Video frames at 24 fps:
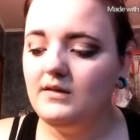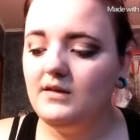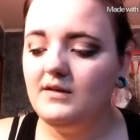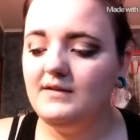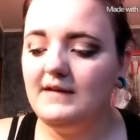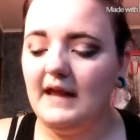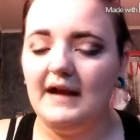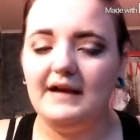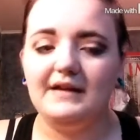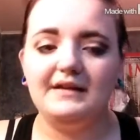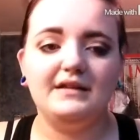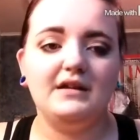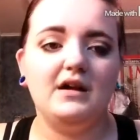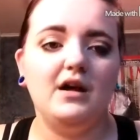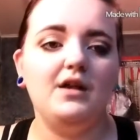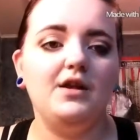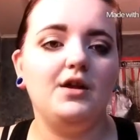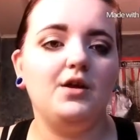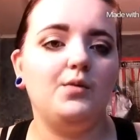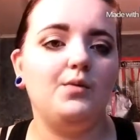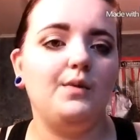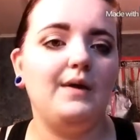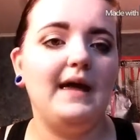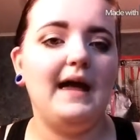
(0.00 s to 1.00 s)
Next
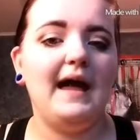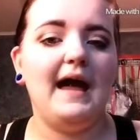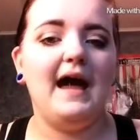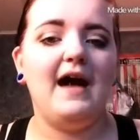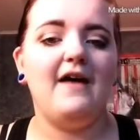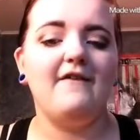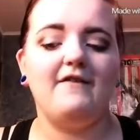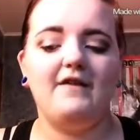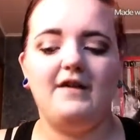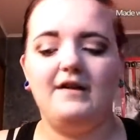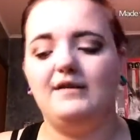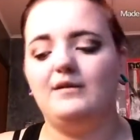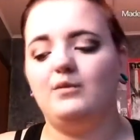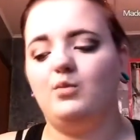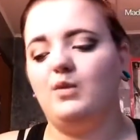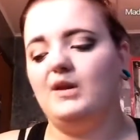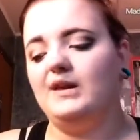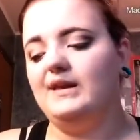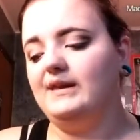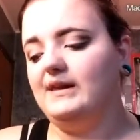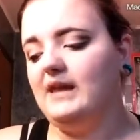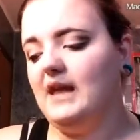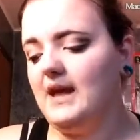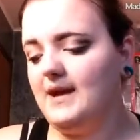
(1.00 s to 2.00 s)
color we have is
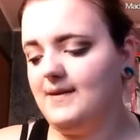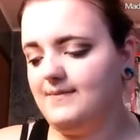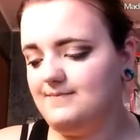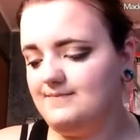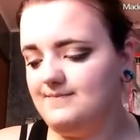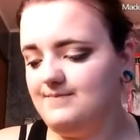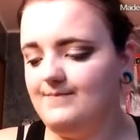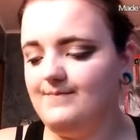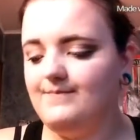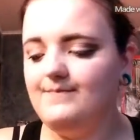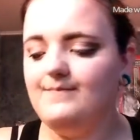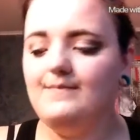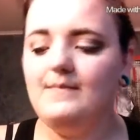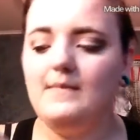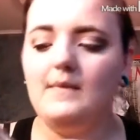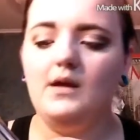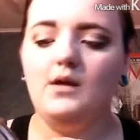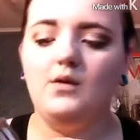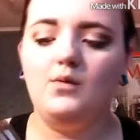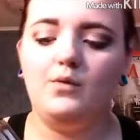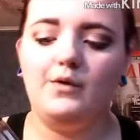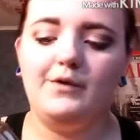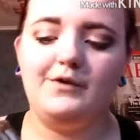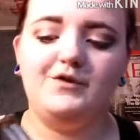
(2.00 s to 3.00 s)
Whiskey,
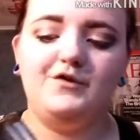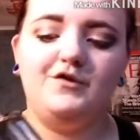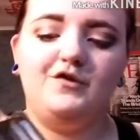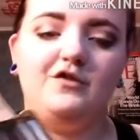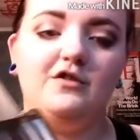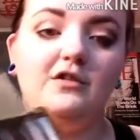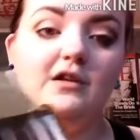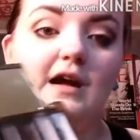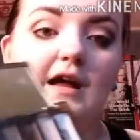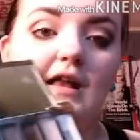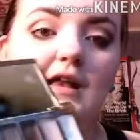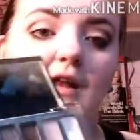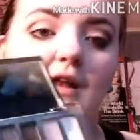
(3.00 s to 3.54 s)
which I